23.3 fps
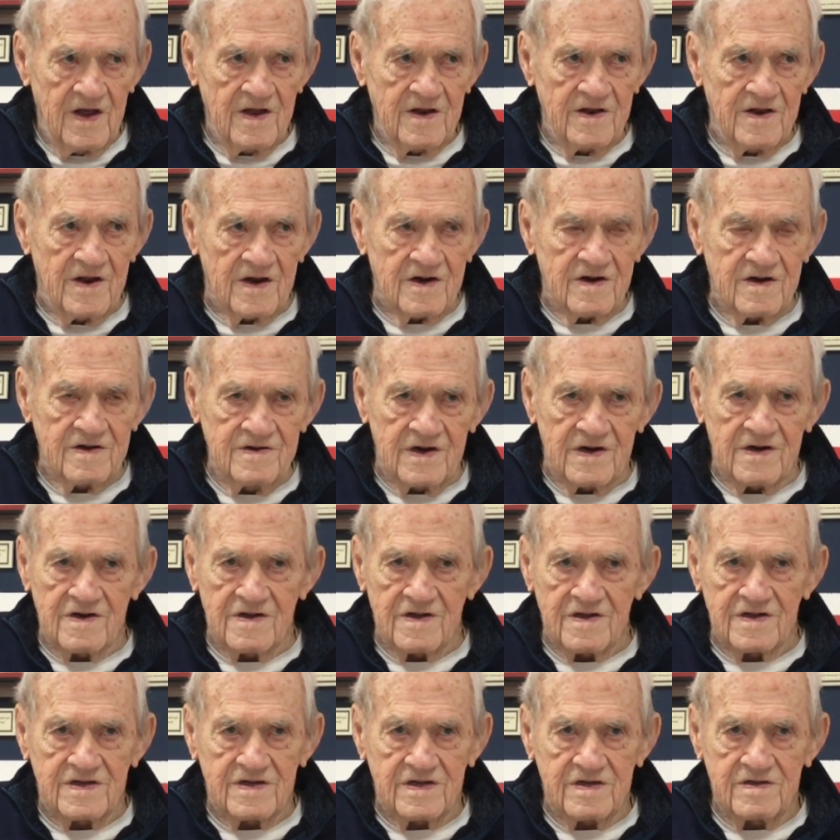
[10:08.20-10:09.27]
None
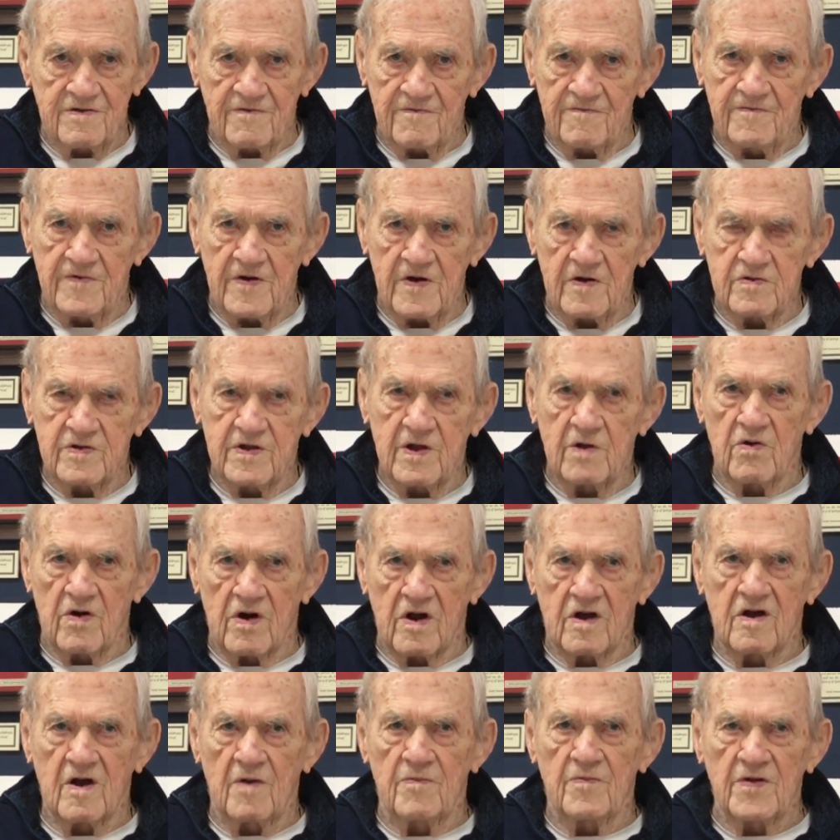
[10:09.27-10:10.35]
of there were a
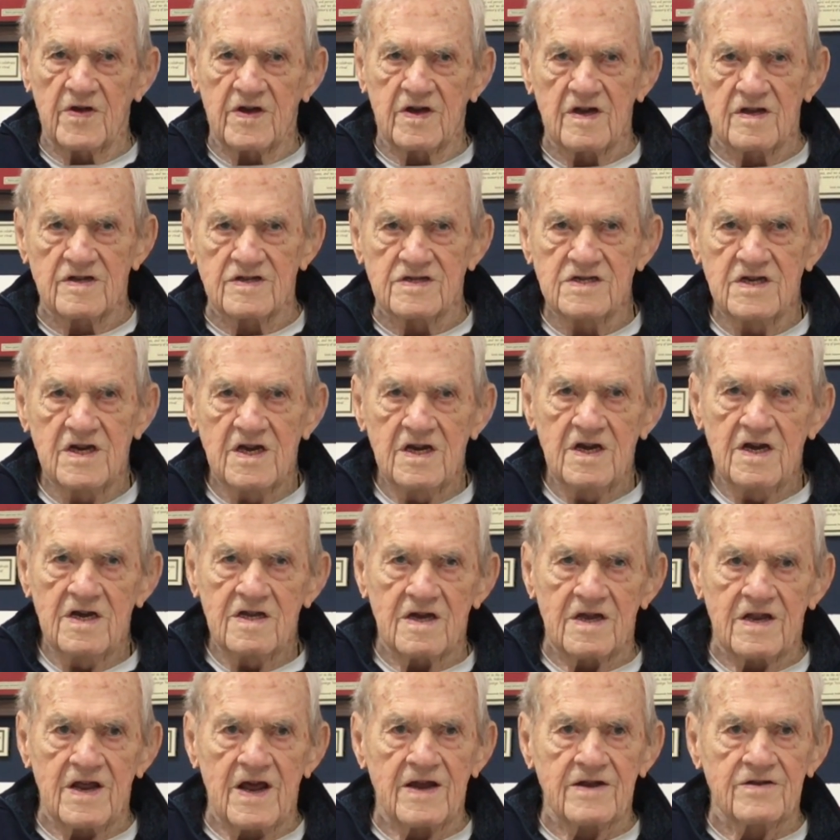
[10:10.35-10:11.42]
couple of kids
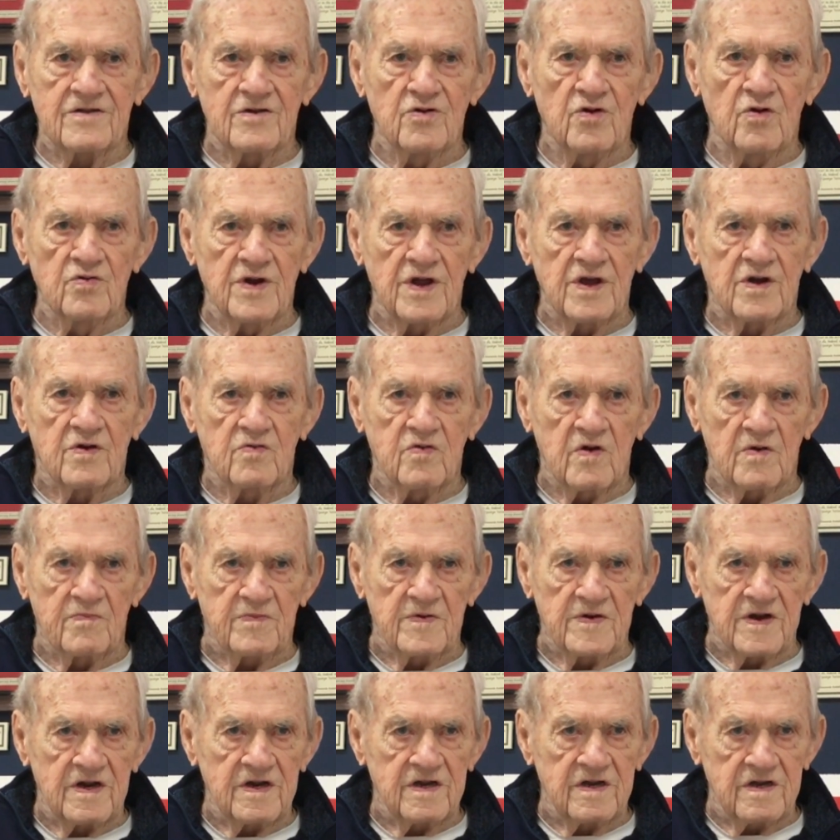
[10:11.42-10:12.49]
that had their own equipment
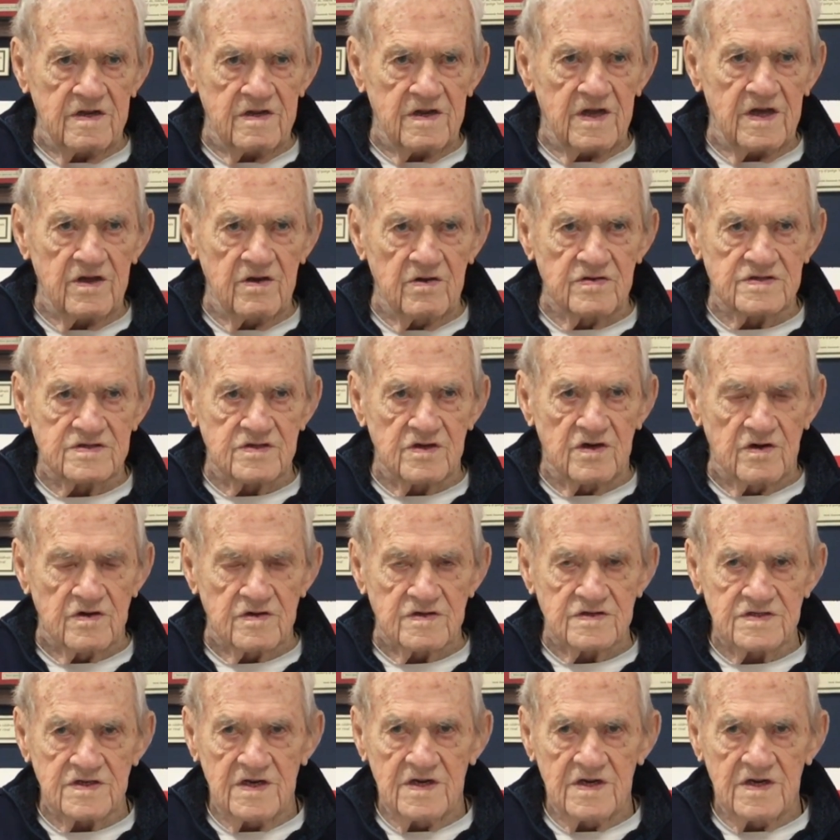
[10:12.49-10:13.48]
and they used those.